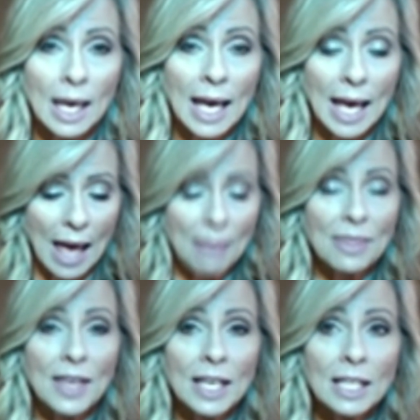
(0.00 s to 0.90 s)
And
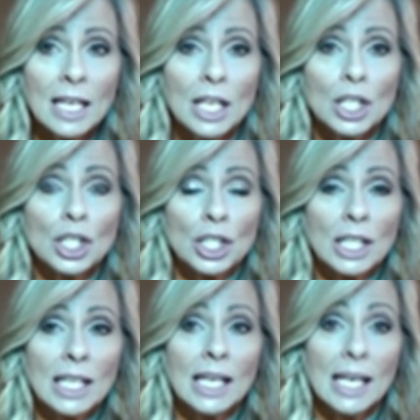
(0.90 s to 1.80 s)
then
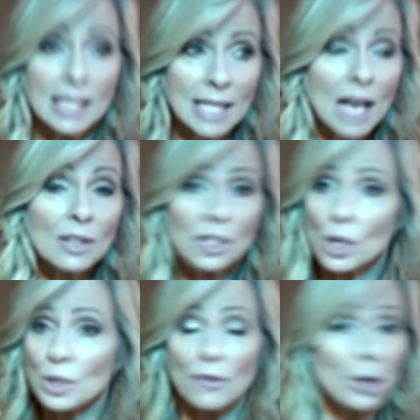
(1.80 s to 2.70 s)
she tells
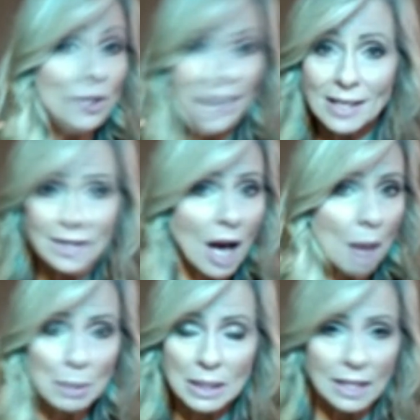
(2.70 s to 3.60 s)
Joseph, who does not
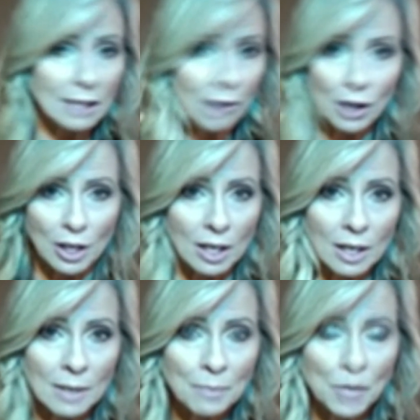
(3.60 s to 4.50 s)
believe her,
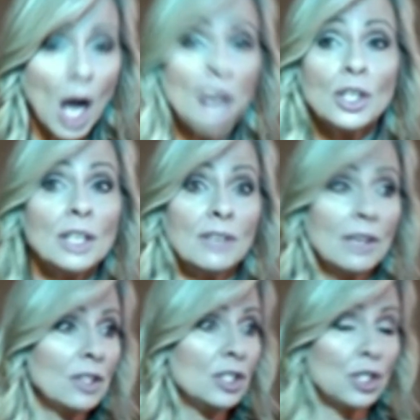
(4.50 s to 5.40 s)
God could have
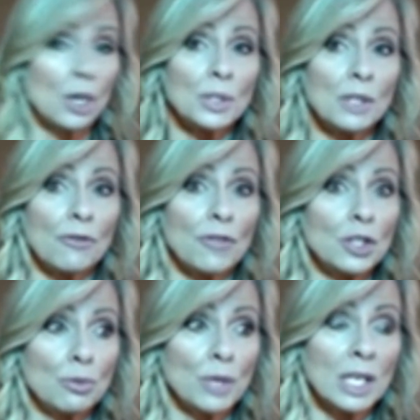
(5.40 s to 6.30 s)
given Joseph the
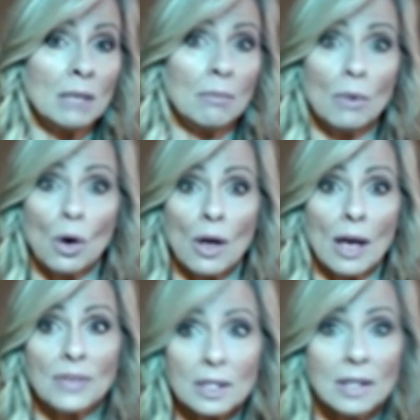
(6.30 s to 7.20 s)
dream
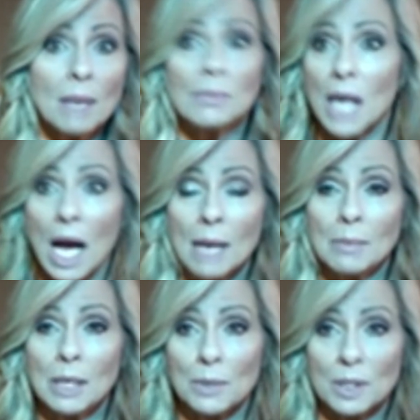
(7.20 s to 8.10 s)
at the same time
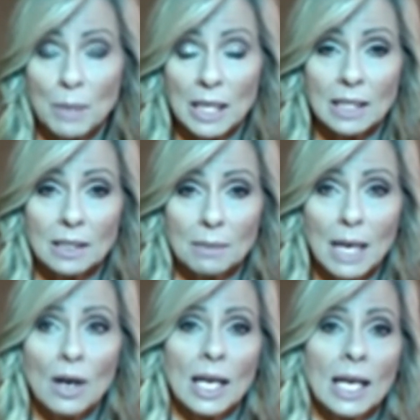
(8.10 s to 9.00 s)
he was speaking to
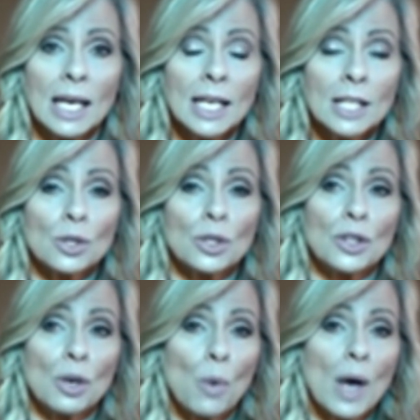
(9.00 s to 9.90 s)
Mary, so that
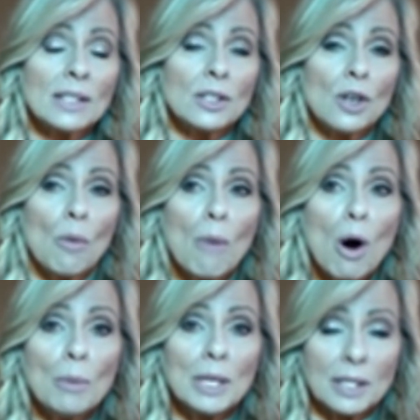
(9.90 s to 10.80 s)
there was no
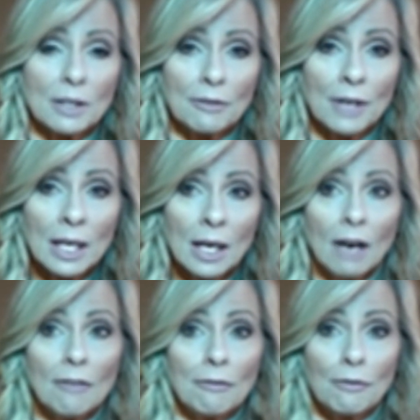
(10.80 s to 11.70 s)
moment of
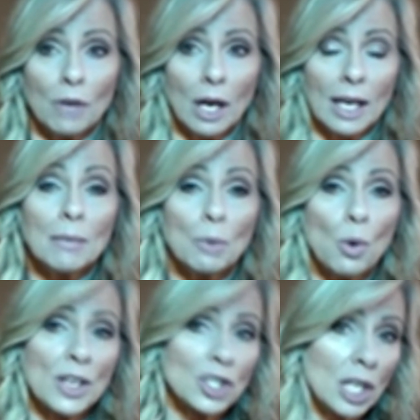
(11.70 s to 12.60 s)
of uh, him
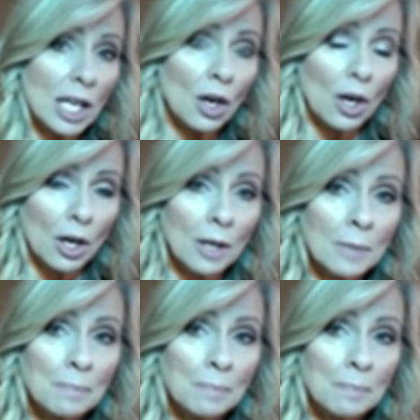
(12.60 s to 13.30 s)
questioning her.